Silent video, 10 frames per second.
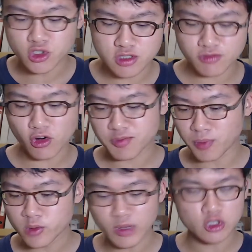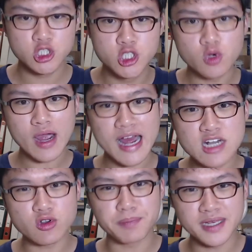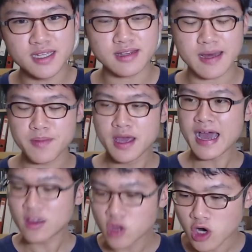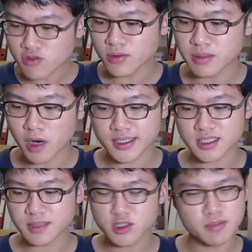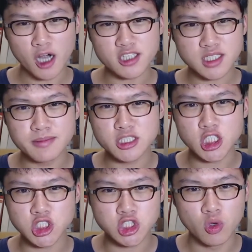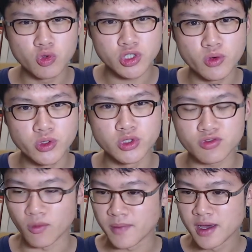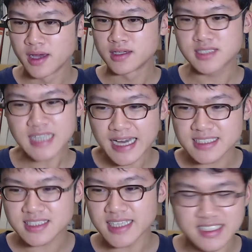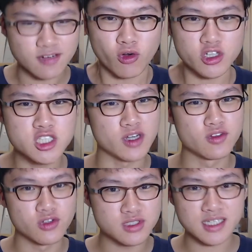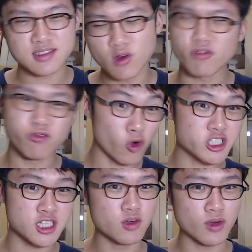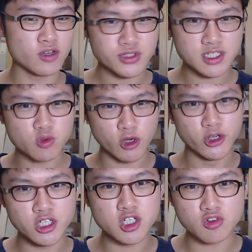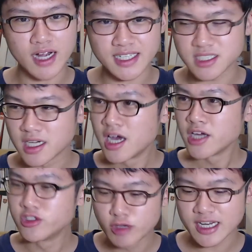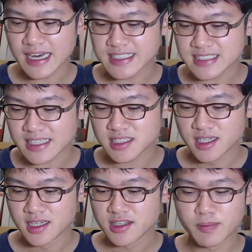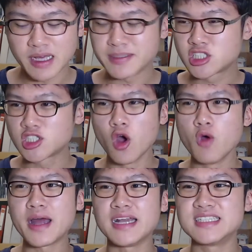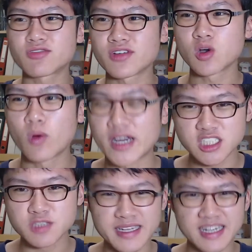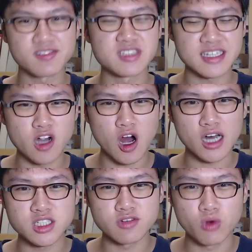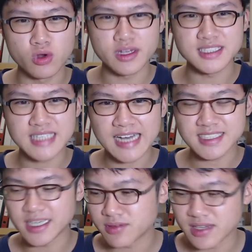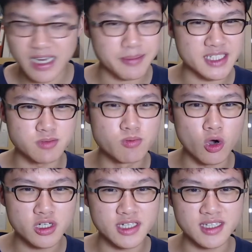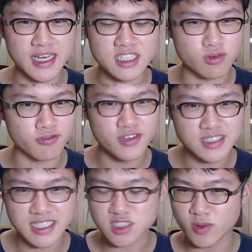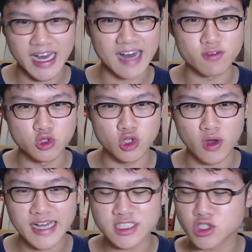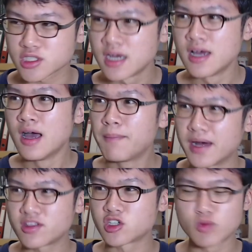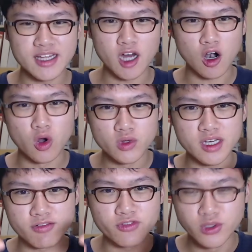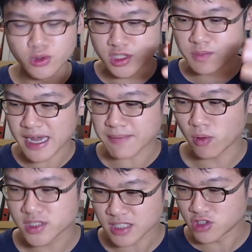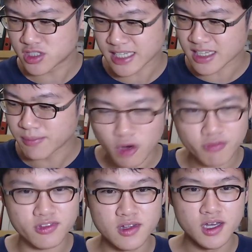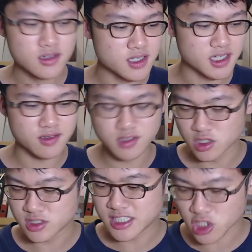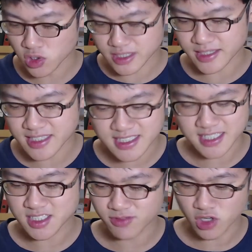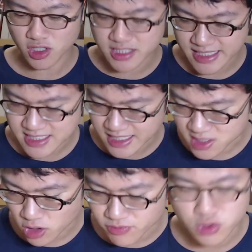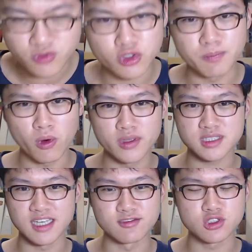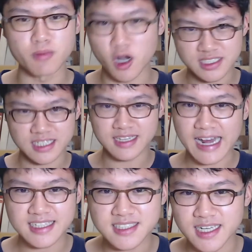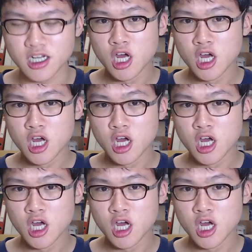to the fourth point, well, do and repeat them and learn from the mark scheme. Because the mark scheme is just so, so useful. Science is unfortunately one of those things, or fortunately one of those things, where you can grind. You realize that there may be so many different questions, but at the end of the day, they're asking for the exact same thing. I mean, it's more in the case for physics when they have those long answers, but there really are only a few spec points. If you take them off, the teacher looks at the indicative content, takes off those few points, gives you the marks, and then that's it.